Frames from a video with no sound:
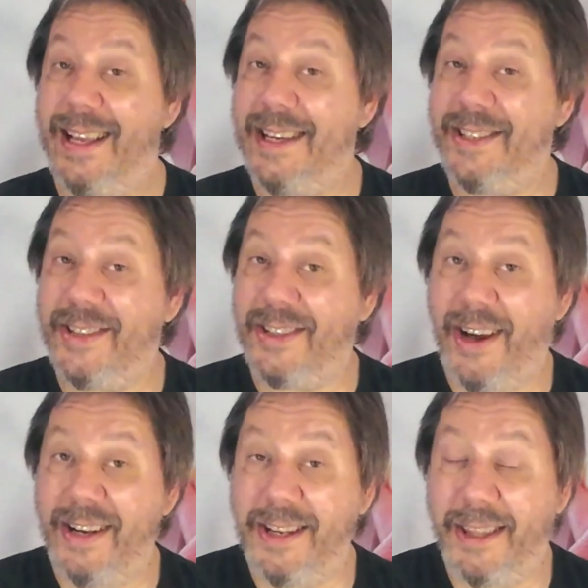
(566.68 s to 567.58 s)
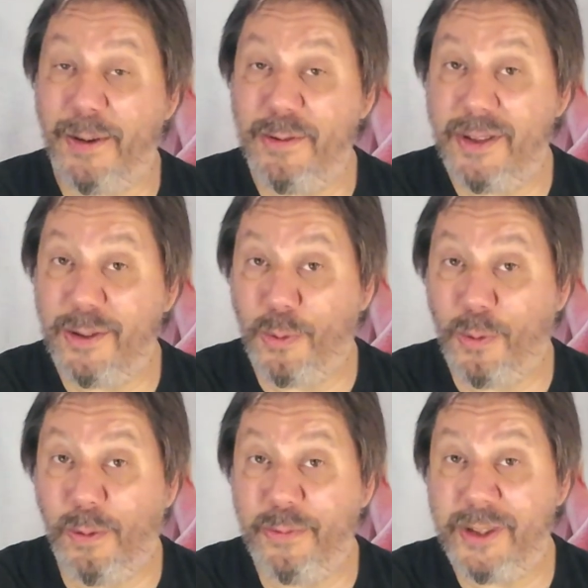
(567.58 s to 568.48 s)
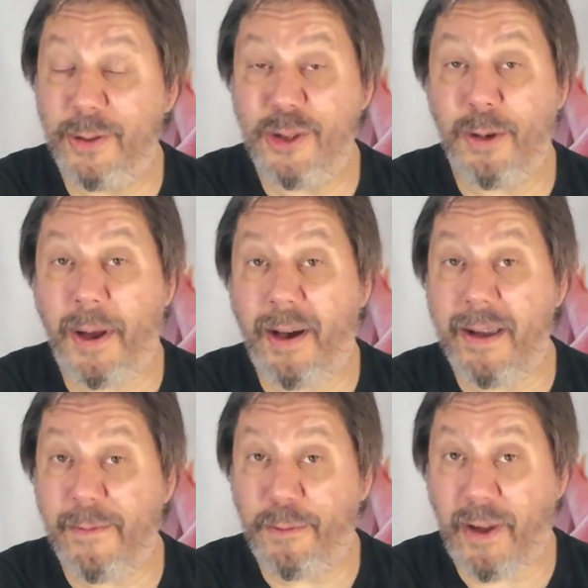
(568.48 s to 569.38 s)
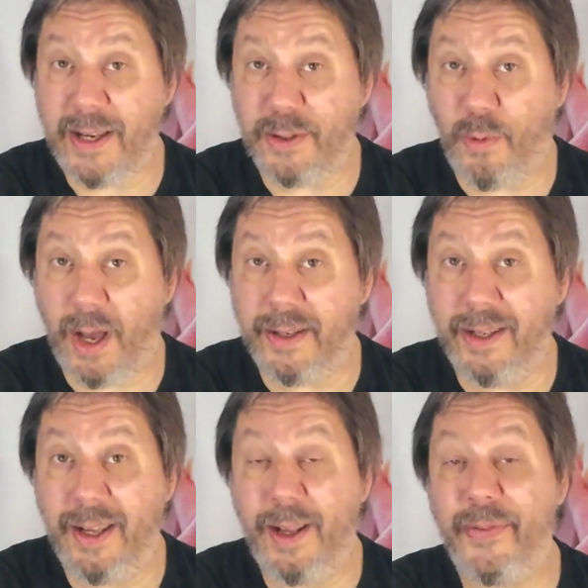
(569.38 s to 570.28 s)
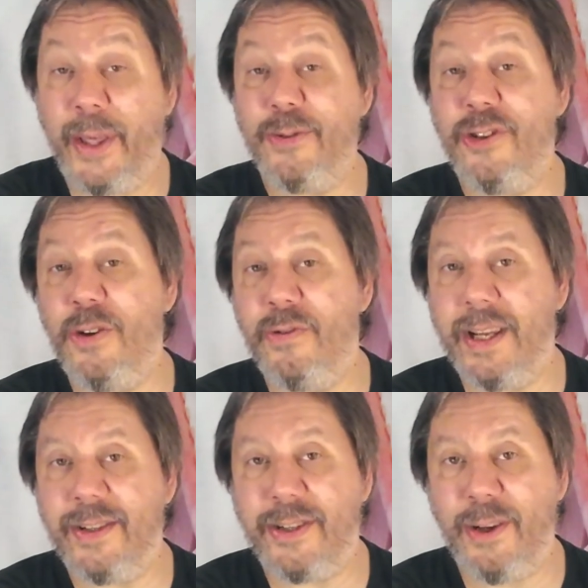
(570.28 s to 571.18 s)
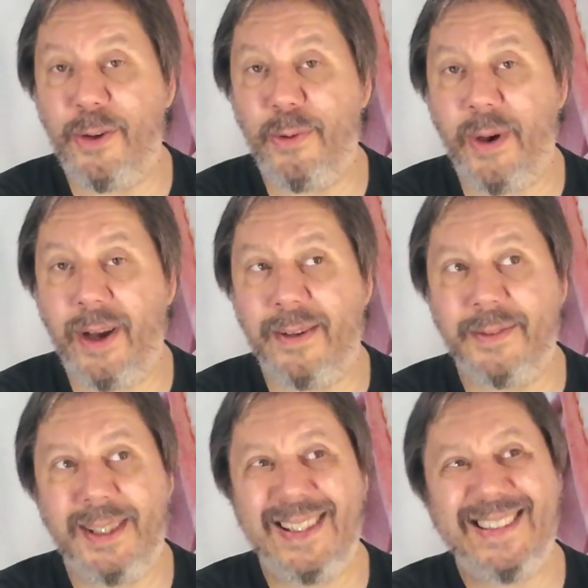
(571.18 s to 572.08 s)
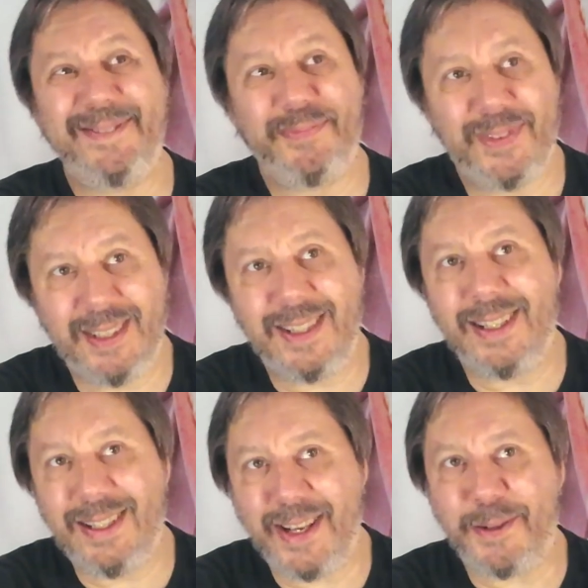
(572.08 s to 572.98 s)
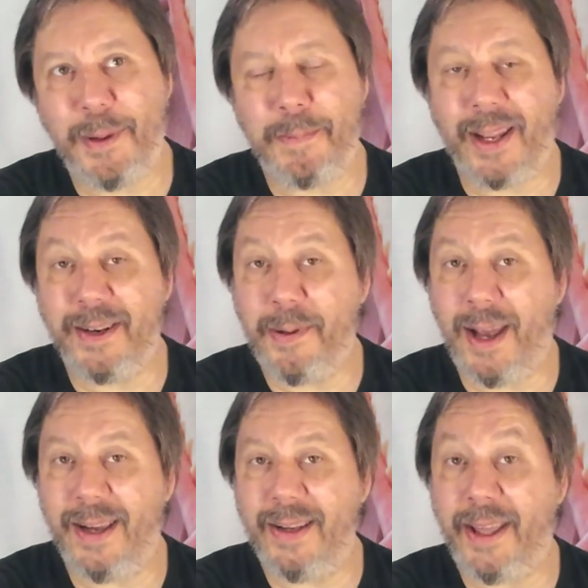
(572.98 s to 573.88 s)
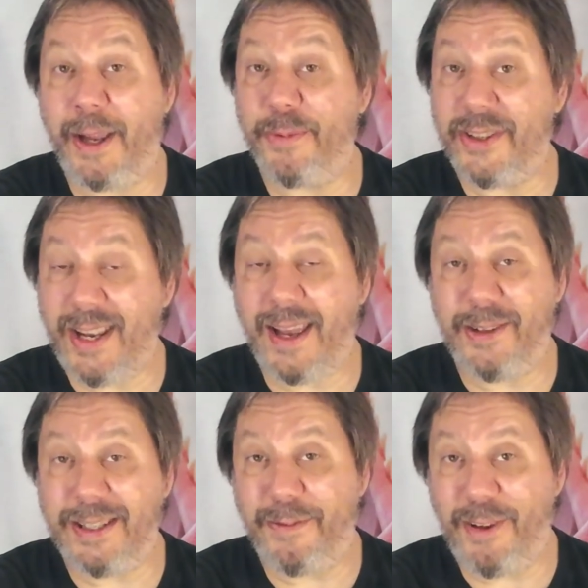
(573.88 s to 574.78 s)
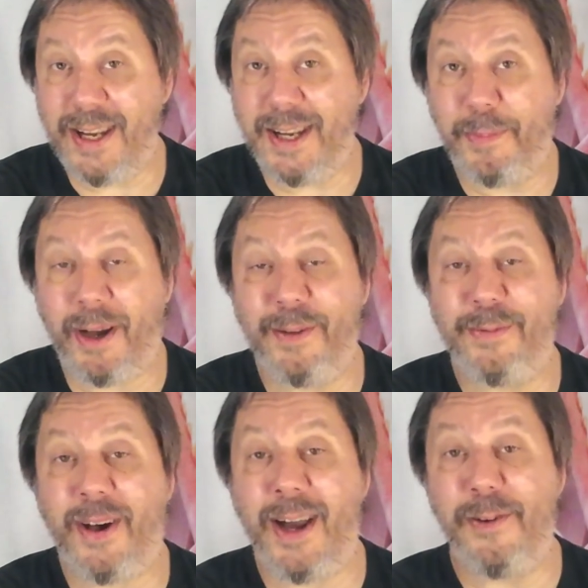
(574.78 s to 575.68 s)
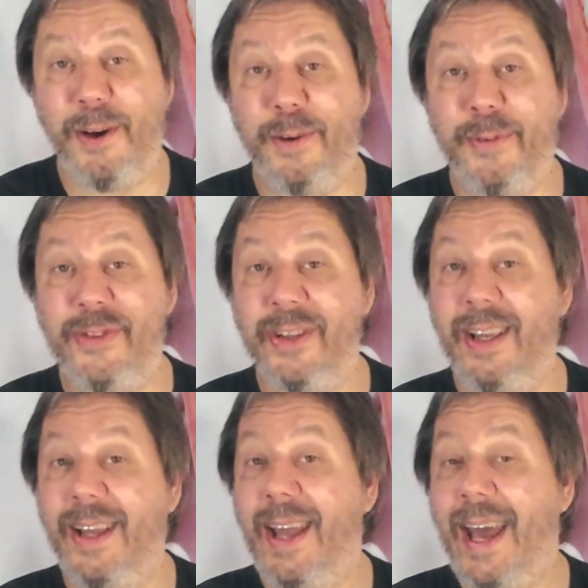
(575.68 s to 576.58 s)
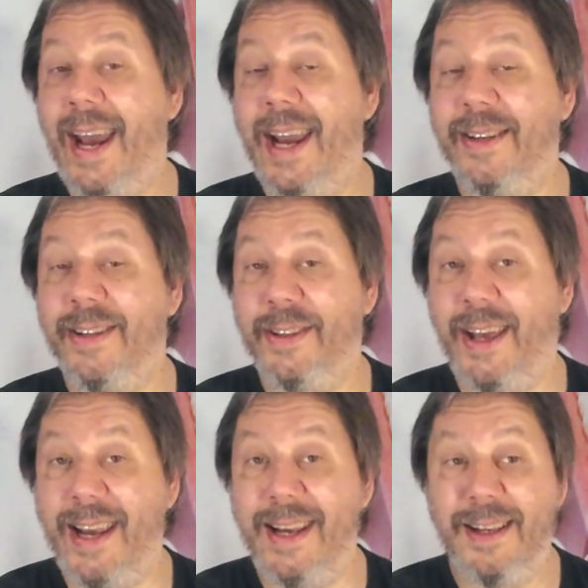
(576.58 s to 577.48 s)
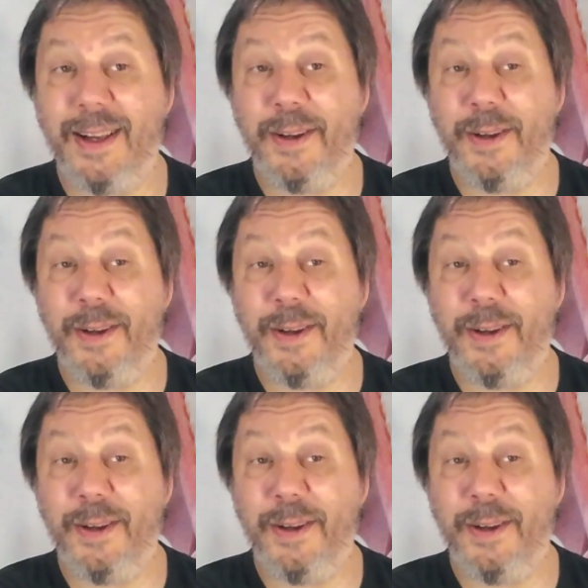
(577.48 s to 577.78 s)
he's decided those dwarves who took part in phase 1, those units who were, let's be blunt about it, they were soundly defeated by the fire elves, and they